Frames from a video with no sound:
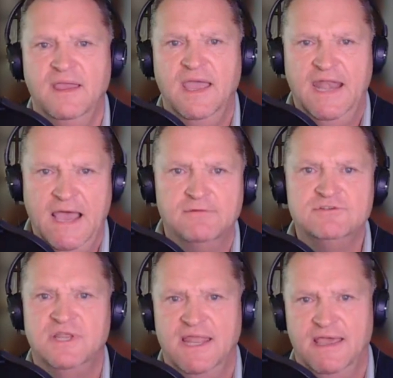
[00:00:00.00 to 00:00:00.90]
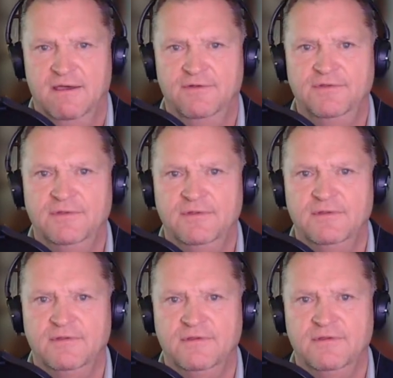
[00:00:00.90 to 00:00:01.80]
And I was allowed
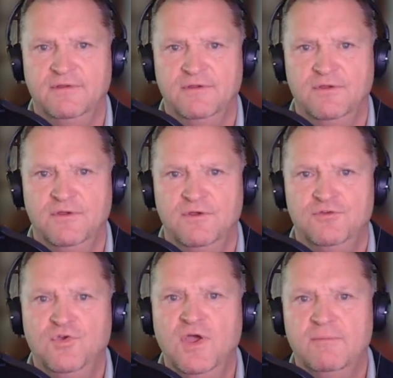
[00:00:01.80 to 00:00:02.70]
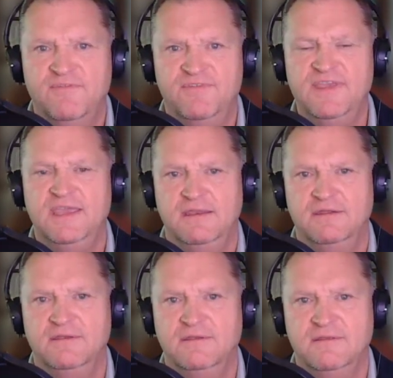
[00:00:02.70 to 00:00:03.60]
to help feed
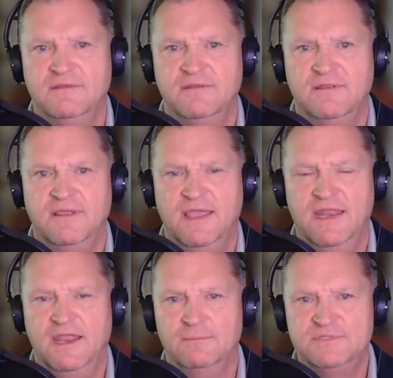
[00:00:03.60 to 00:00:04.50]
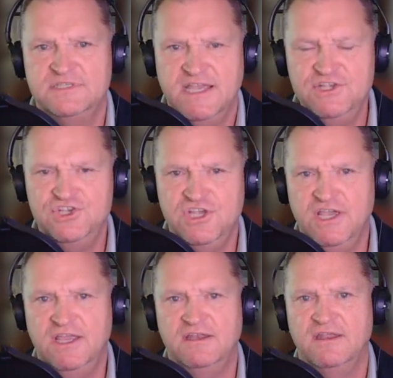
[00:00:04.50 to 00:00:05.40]
and help
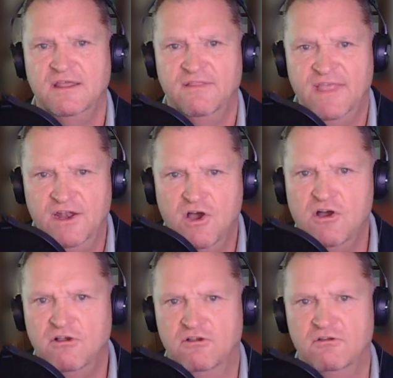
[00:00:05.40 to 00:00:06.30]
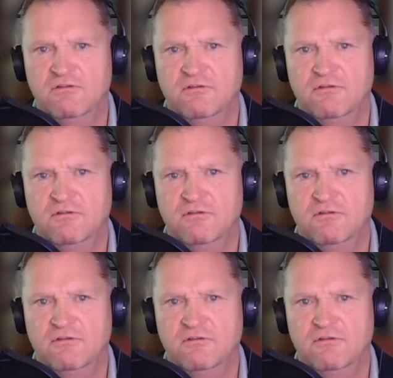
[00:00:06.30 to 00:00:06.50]
satiate that hunger.